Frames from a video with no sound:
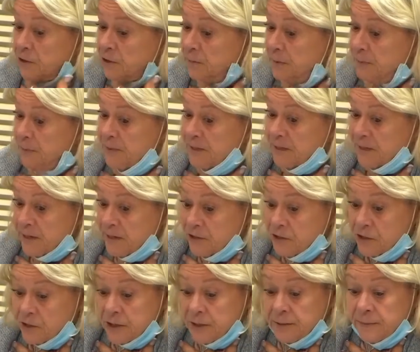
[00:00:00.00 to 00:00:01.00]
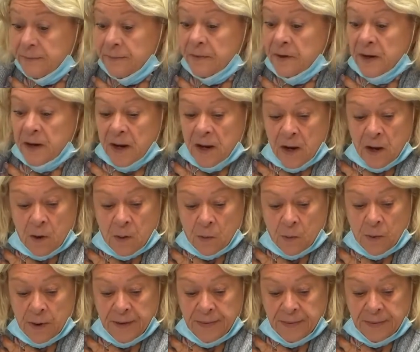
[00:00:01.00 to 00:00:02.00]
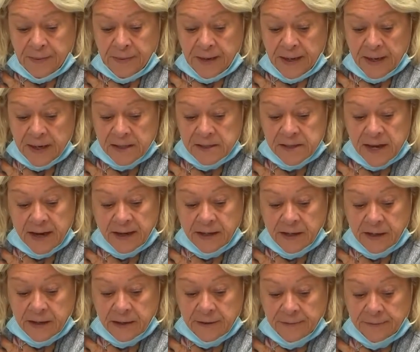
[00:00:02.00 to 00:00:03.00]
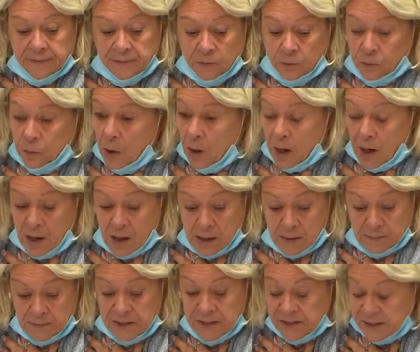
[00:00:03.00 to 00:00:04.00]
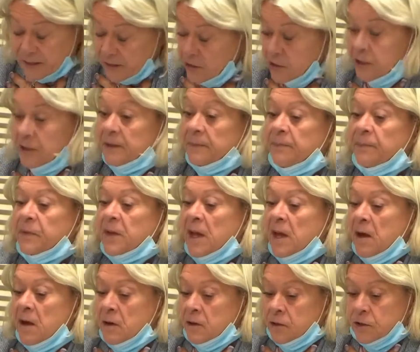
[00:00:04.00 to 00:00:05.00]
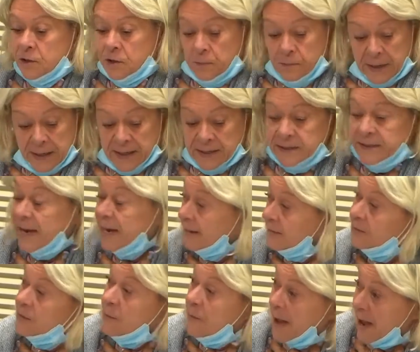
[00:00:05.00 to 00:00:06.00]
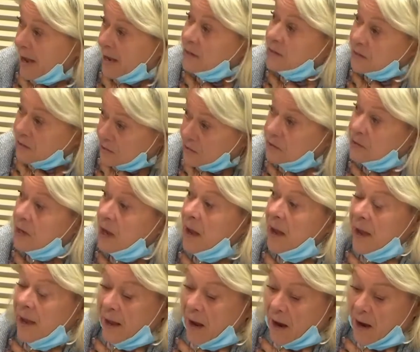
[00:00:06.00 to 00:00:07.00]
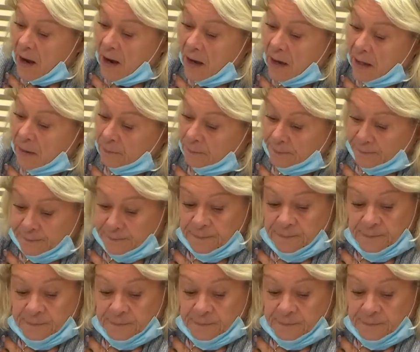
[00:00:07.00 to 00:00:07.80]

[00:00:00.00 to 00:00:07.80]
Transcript: excuse me, position with the executive um, decision to mandate the masks. Um,